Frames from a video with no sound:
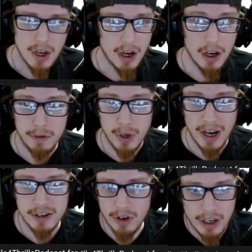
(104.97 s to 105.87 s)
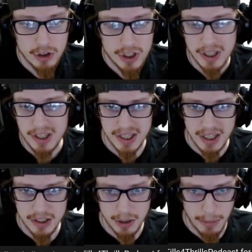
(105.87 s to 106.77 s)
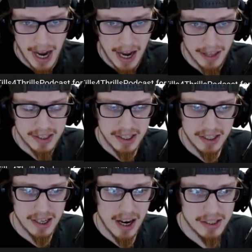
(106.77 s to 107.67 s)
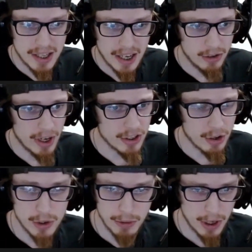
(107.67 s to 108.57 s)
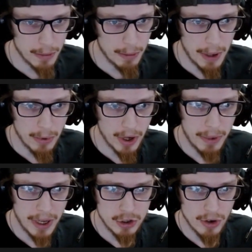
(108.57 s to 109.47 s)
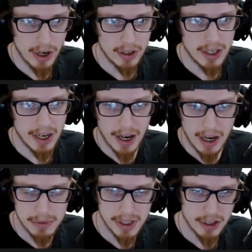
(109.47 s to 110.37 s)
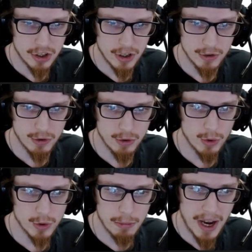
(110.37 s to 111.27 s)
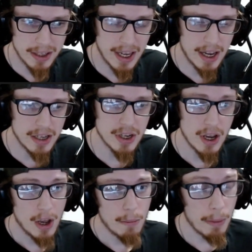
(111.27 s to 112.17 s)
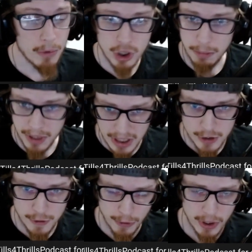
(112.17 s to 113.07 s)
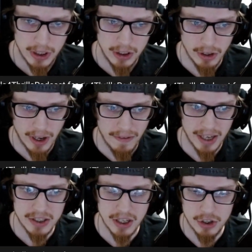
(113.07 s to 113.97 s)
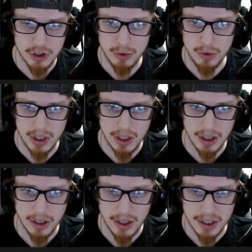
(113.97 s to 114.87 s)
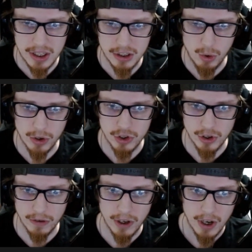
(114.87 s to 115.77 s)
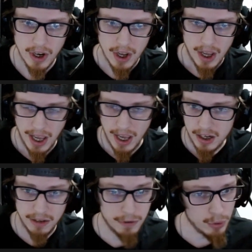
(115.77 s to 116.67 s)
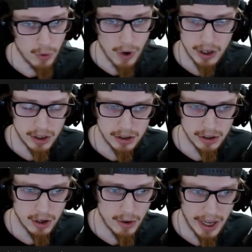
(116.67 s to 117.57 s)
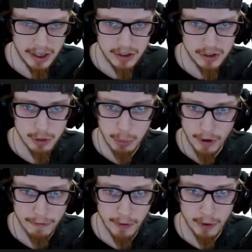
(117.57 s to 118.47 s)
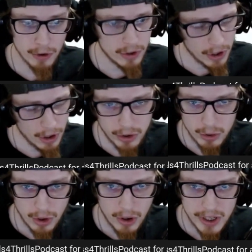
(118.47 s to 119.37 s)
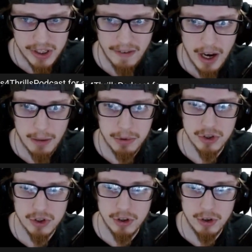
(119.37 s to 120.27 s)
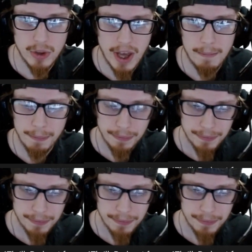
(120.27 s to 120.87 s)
If you guys are interested in seeing some behind the scenes content, you guys can always become a member at patreon.com/Tills4Thrills podcast. Membership is free. You'll have access to the Discord server. And if you want to go ahead and support further, you will always have options to do that.